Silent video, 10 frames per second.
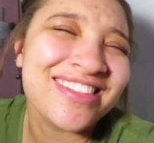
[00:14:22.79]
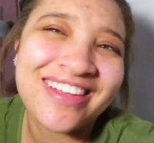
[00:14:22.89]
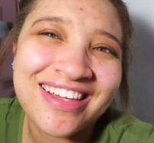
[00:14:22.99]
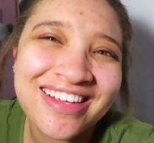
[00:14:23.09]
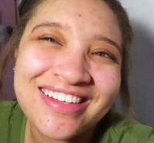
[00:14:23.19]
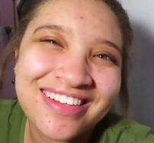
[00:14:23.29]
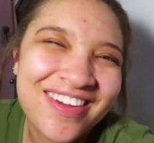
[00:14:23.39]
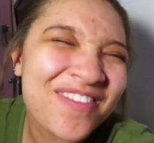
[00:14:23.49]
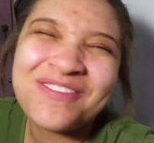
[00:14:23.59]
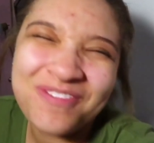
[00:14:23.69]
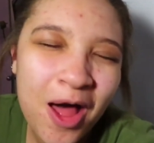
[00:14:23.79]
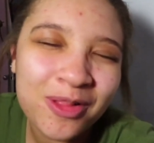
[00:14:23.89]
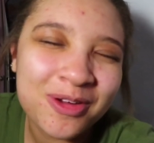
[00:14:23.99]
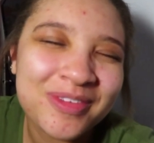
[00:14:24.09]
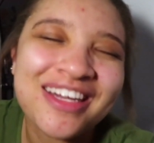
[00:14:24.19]
So like,
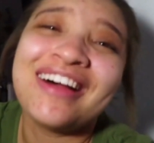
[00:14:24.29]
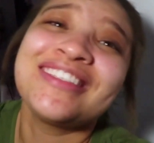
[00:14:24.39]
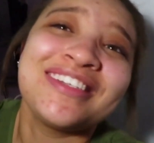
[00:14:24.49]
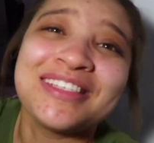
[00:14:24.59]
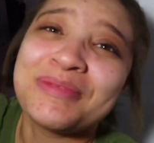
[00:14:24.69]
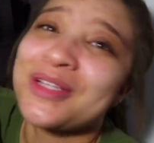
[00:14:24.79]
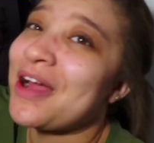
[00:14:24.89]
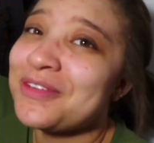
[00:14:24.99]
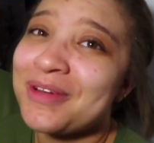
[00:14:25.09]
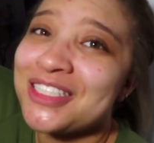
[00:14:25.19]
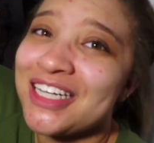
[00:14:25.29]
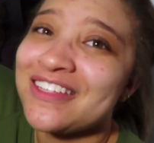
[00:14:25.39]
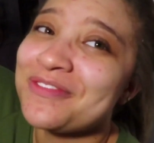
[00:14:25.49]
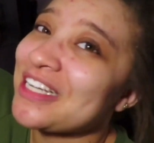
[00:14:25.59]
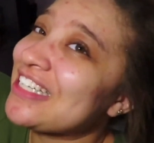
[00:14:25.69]
follow me, also subscribe to my
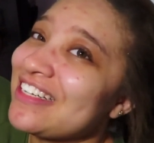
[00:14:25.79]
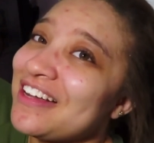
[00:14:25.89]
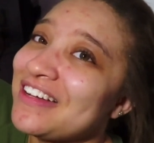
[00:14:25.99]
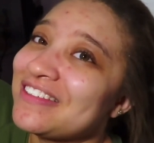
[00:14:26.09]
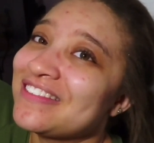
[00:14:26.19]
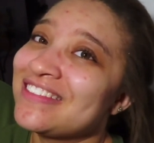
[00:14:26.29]
channel because I know,